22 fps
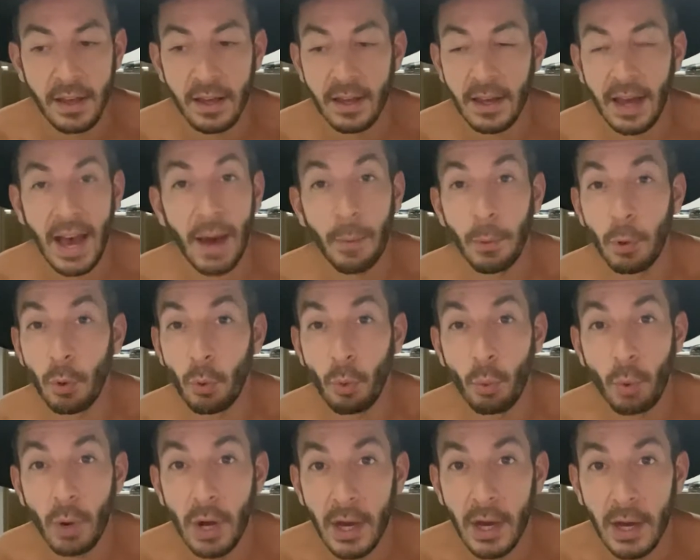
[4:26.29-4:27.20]
how it all
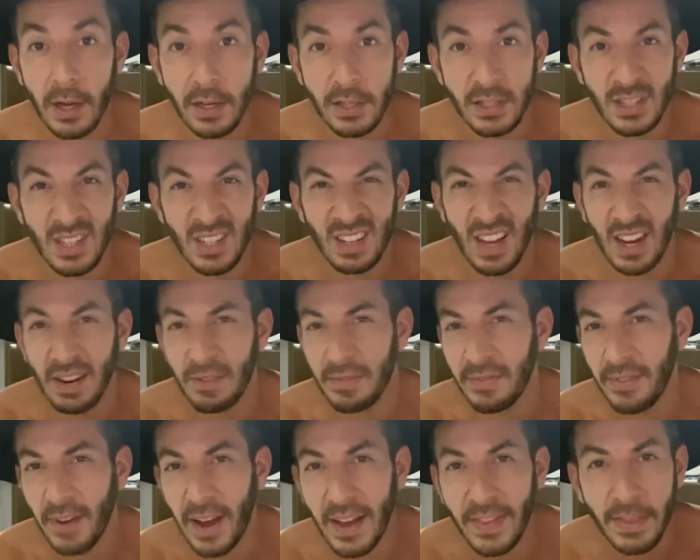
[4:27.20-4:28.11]
works and kind of
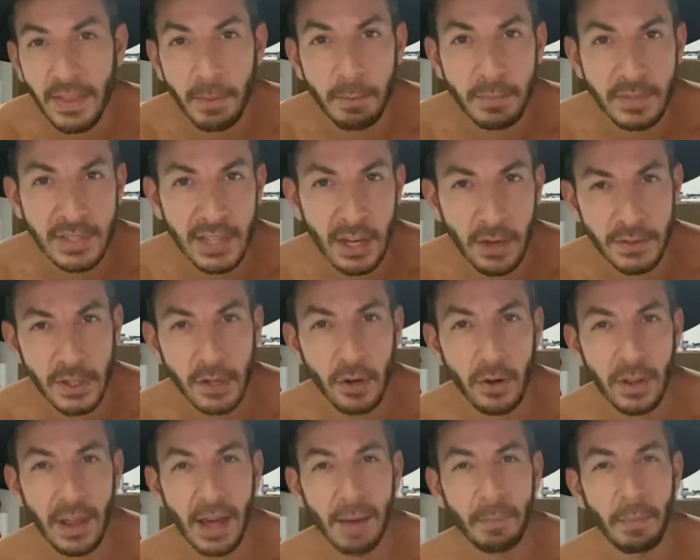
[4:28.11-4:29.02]
find themselves. I know
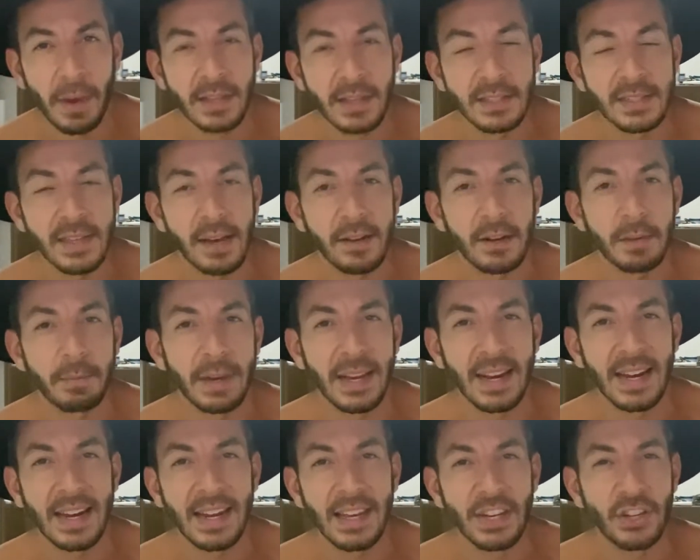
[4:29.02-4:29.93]
that might sound a bit
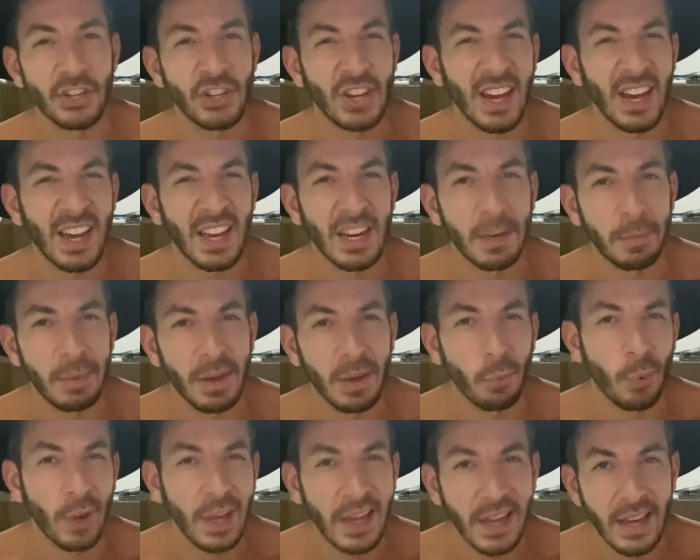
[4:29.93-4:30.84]
cliche and a bit
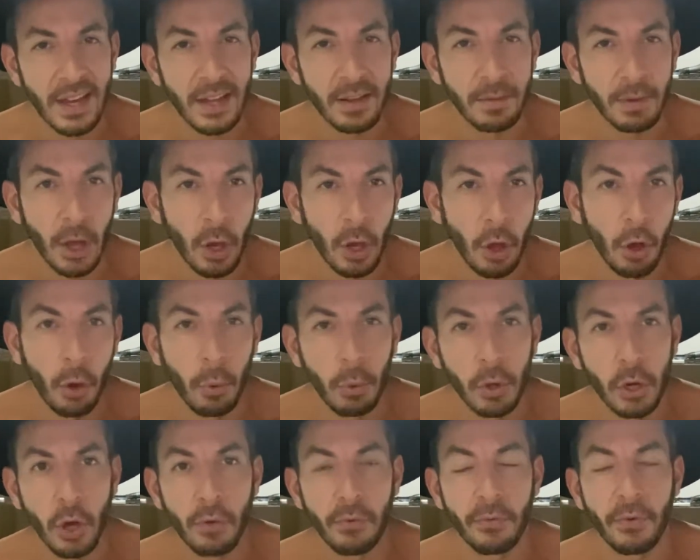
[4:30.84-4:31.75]
weird, like, oh, I want to
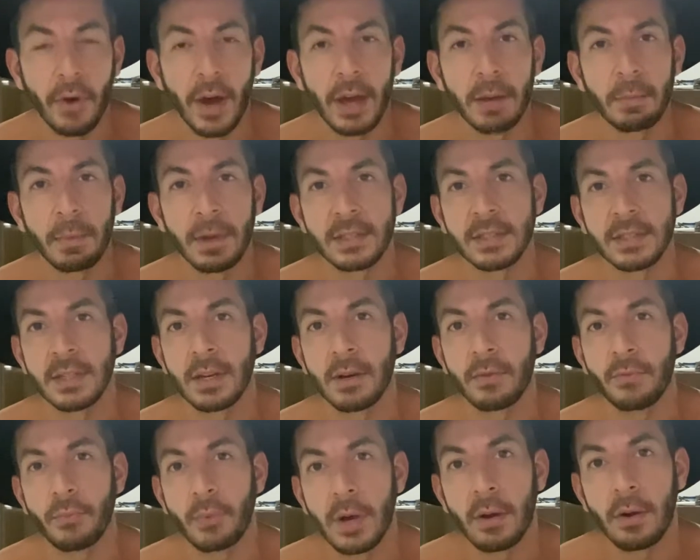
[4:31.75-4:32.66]
go find
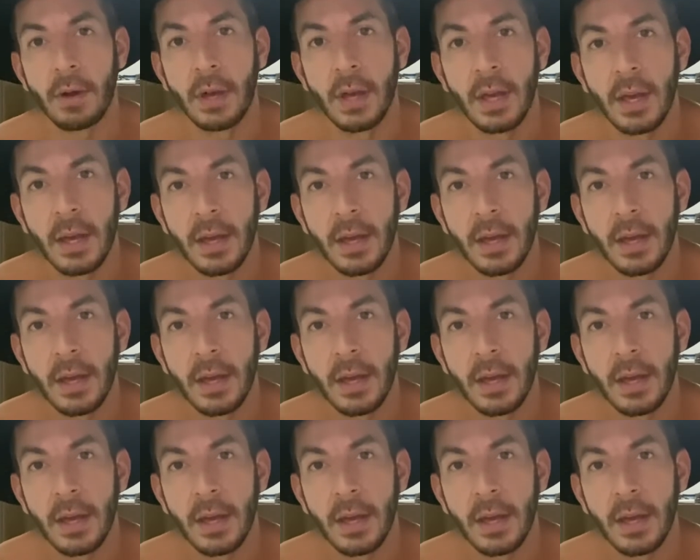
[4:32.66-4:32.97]
myself. Well,